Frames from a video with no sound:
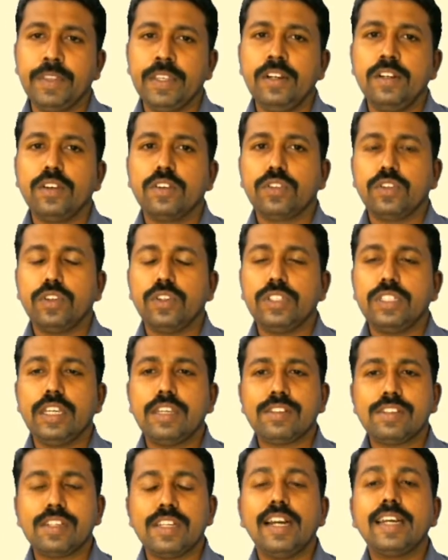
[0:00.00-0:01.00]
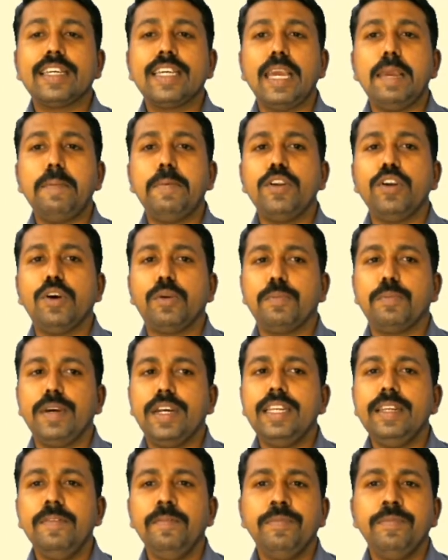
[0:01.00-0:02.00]
So just keep in your
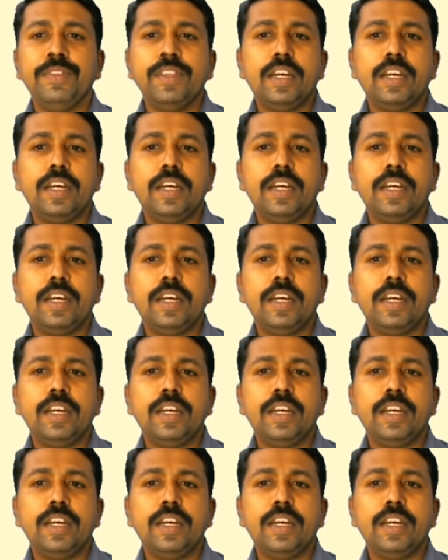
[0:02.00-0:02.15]
mind,